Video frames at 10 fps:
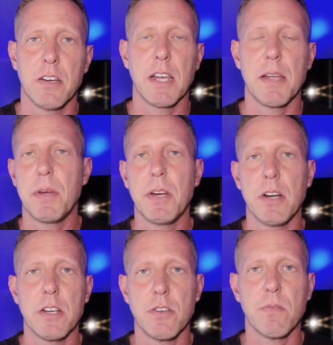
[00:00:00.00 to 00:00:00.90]
Okay,
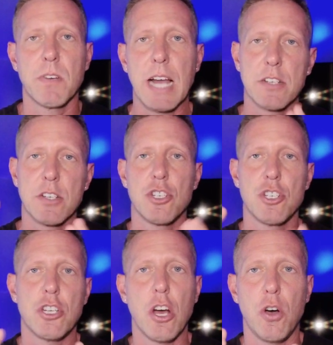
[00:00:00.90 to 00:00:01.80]
period. You've got to
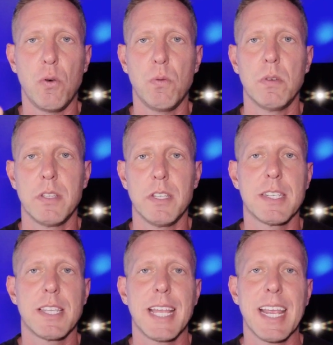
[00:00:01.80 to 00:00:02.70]
show
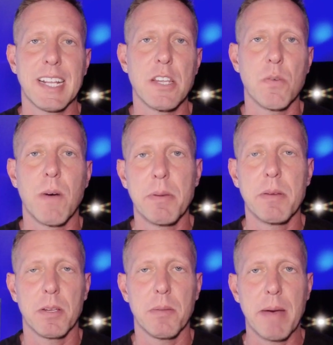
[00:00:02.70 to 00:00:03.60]
this thing that you want
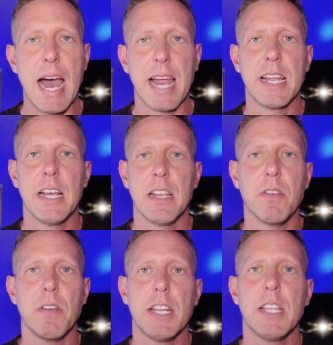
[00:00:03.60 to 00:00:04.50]
people to buy.
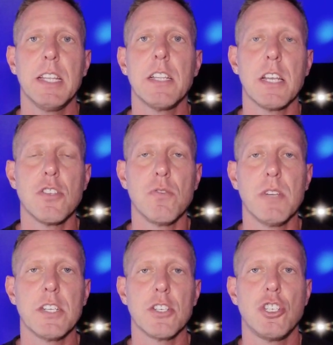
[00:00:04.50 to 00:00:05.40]
If you have anything that you
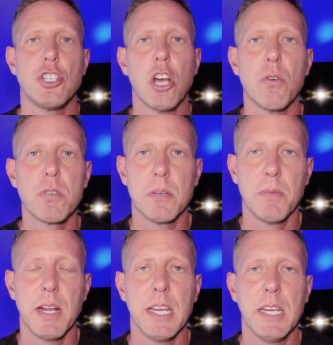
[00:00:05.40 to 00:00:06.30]
need to show
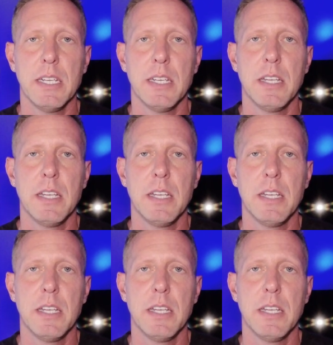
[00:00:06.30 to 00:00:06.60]
somebody,